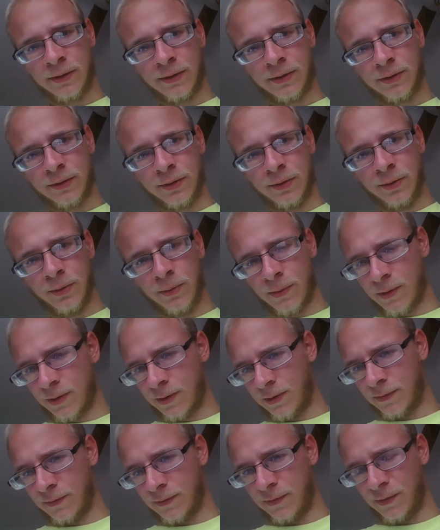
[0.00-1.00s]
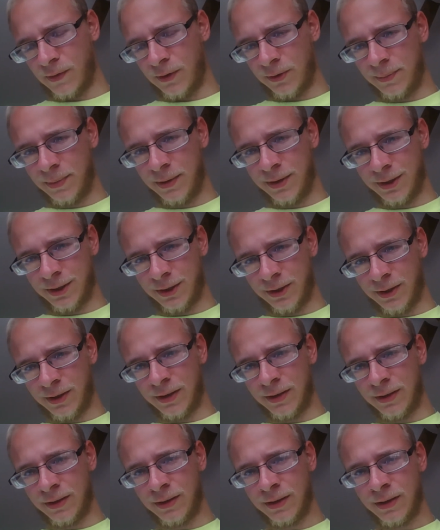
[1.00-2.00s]
Two, we're going to fall
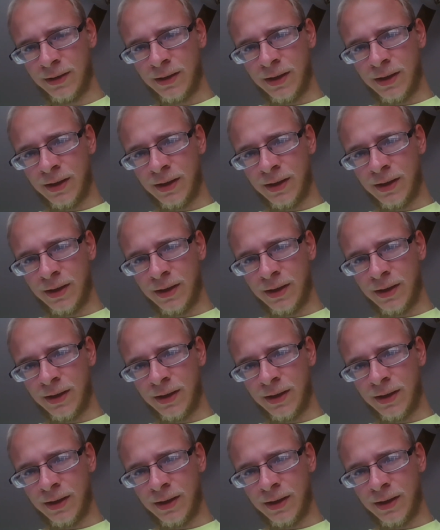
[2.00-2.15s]
behind.